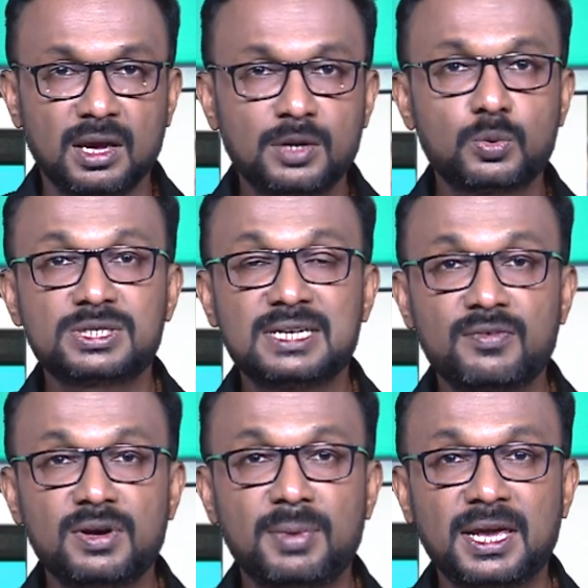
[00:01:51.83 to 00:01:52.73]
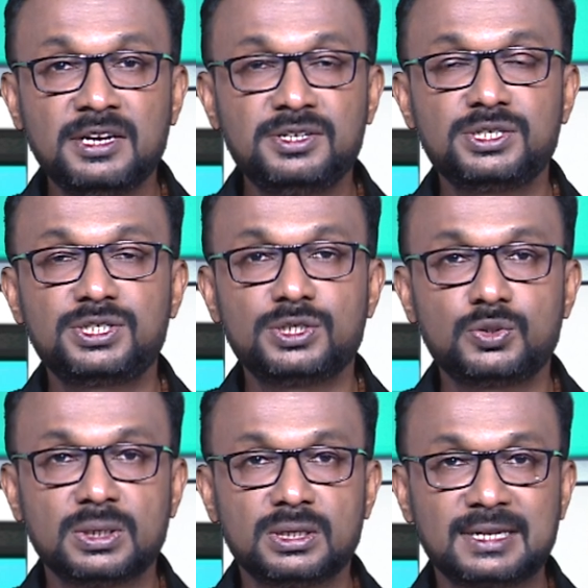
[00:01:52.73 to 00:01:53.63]
It was never my intention
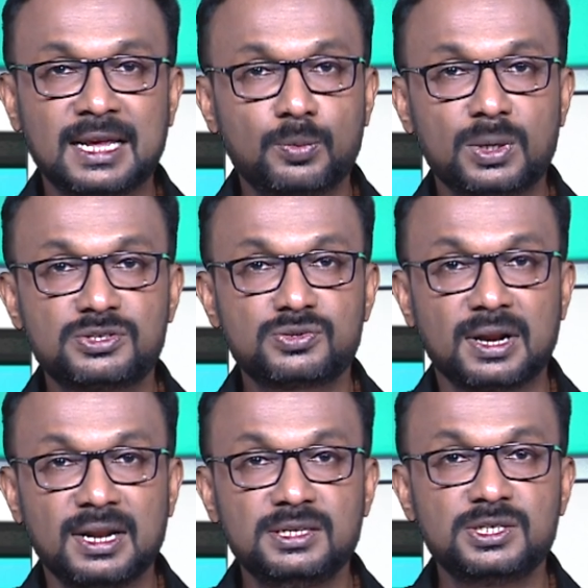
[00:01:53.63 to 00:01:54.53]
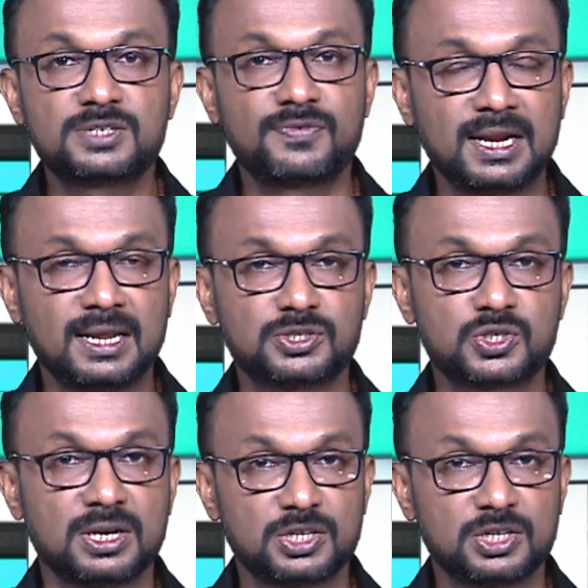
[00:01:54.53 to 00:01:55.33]
to hurt anyone's religious feelings,"